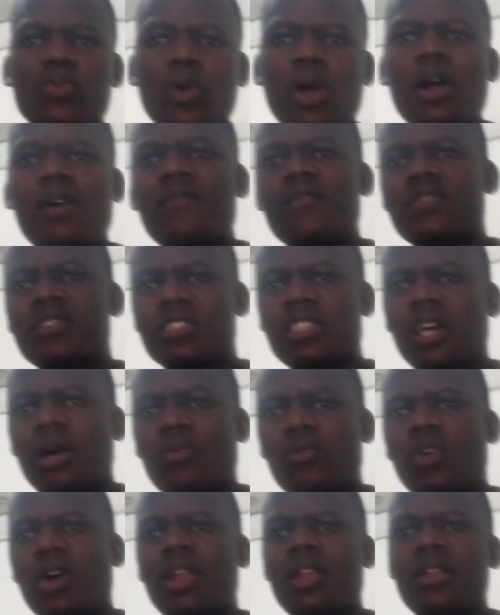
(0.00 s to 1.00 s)
to have
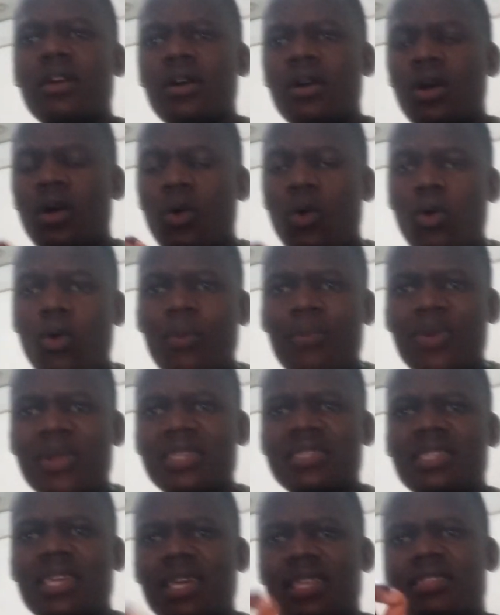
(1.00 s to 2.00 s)
someone who
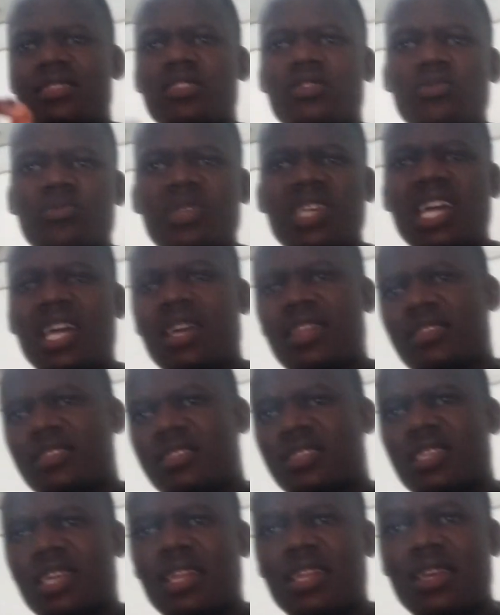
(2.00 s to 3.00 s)
pretends to be a
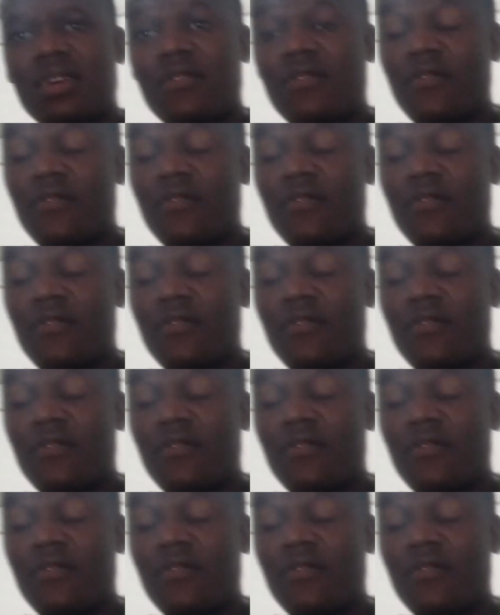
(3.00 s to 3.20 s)
Christian.